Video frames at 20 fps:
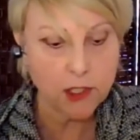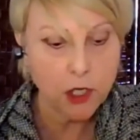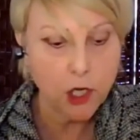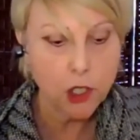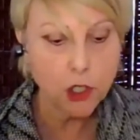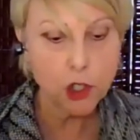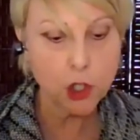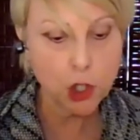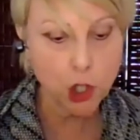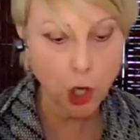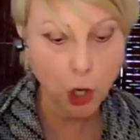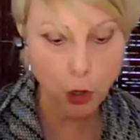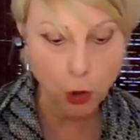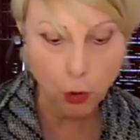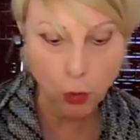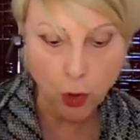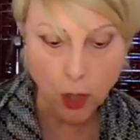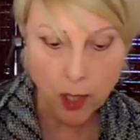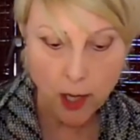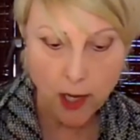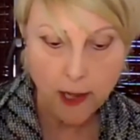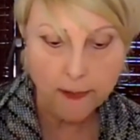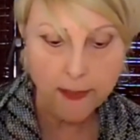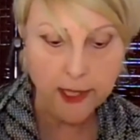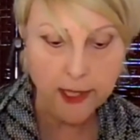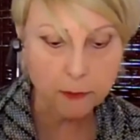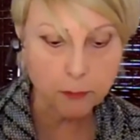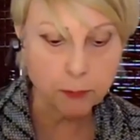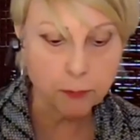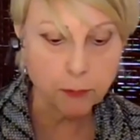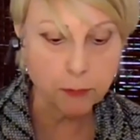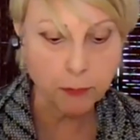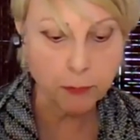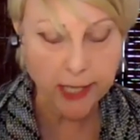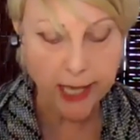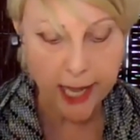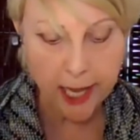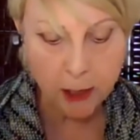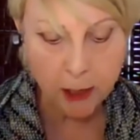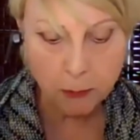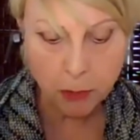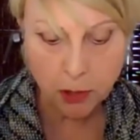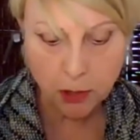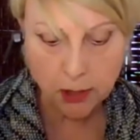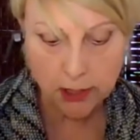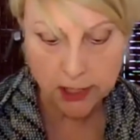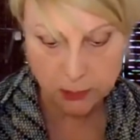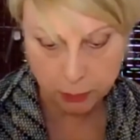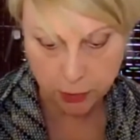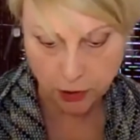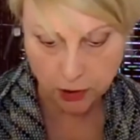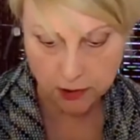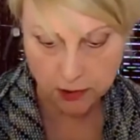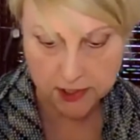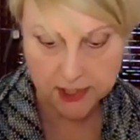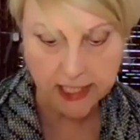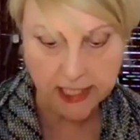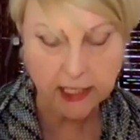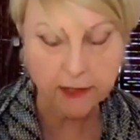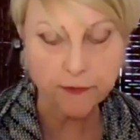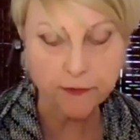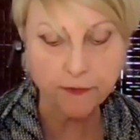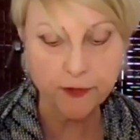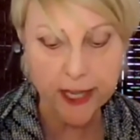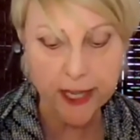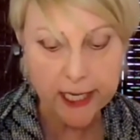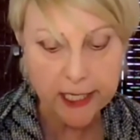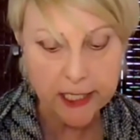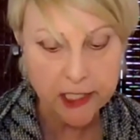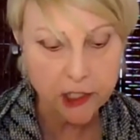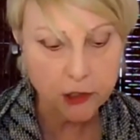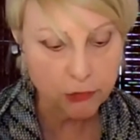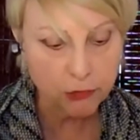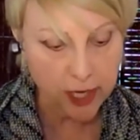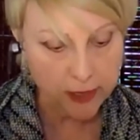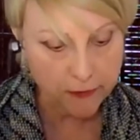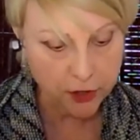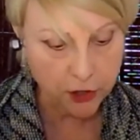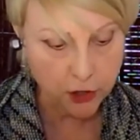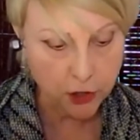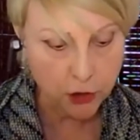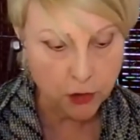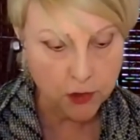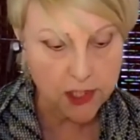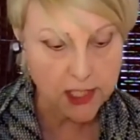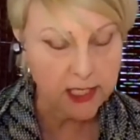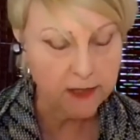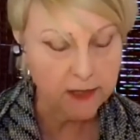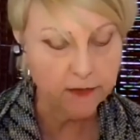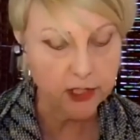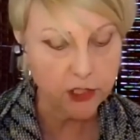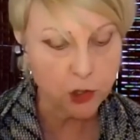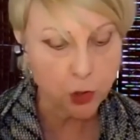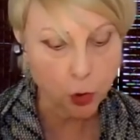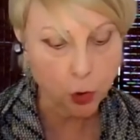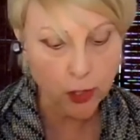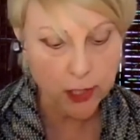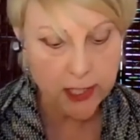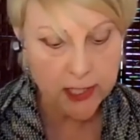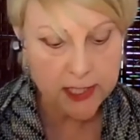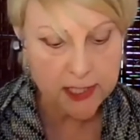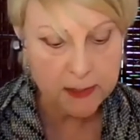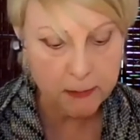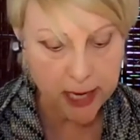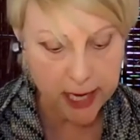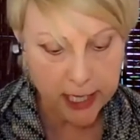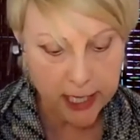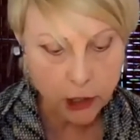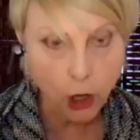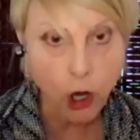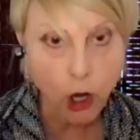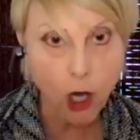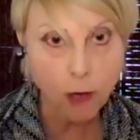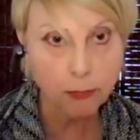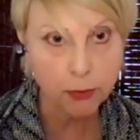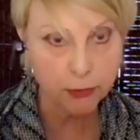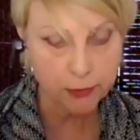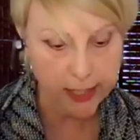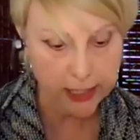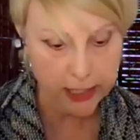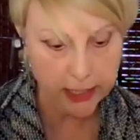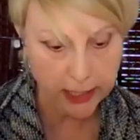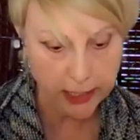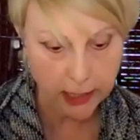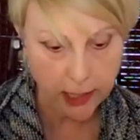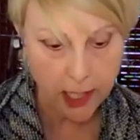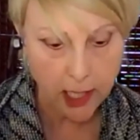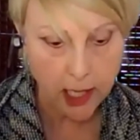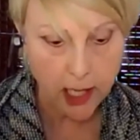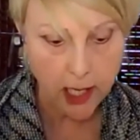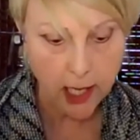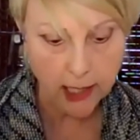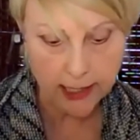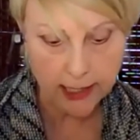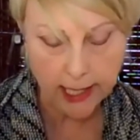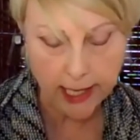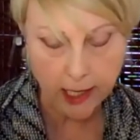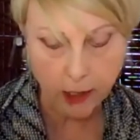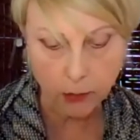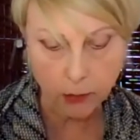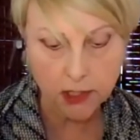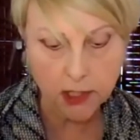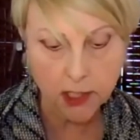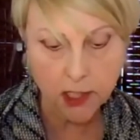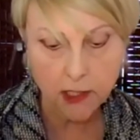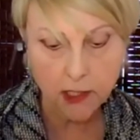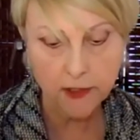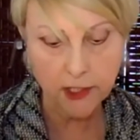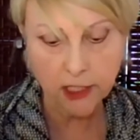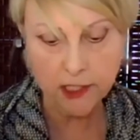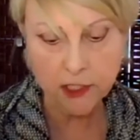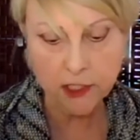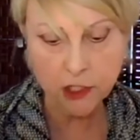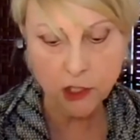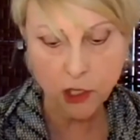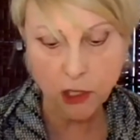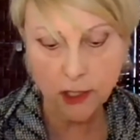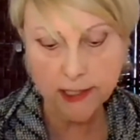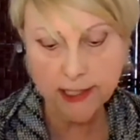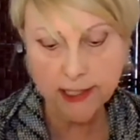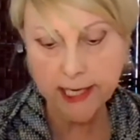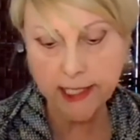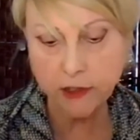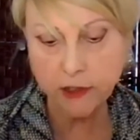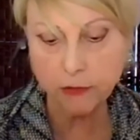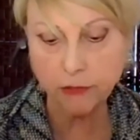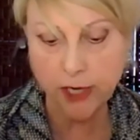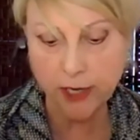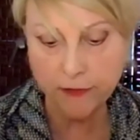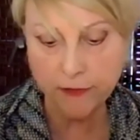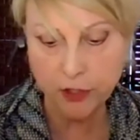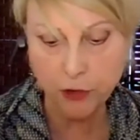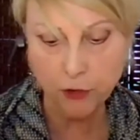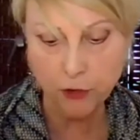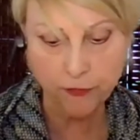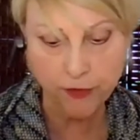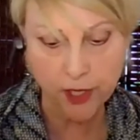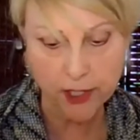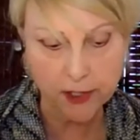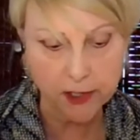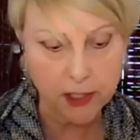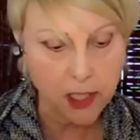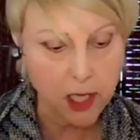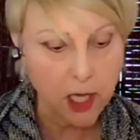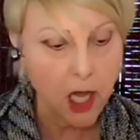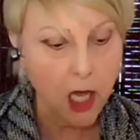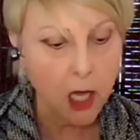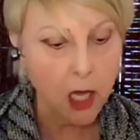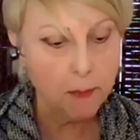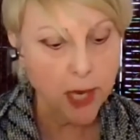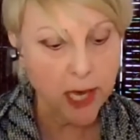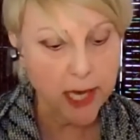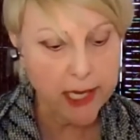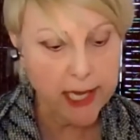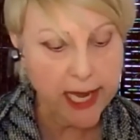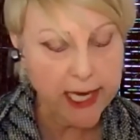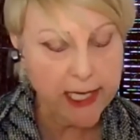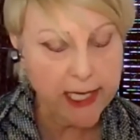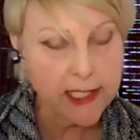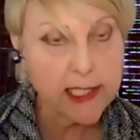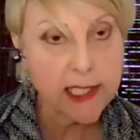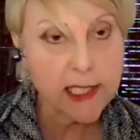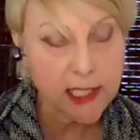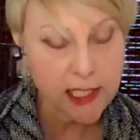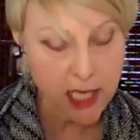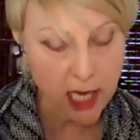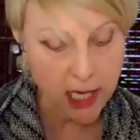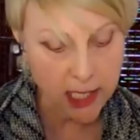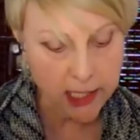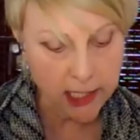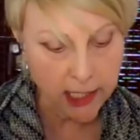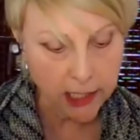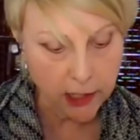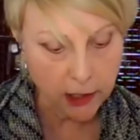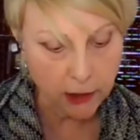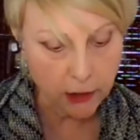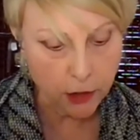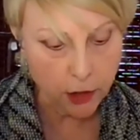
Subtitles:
show that Campbell Liberals inflated revenues in Victoria's main operating account, the Consolidated Revenue Fund, by a stunning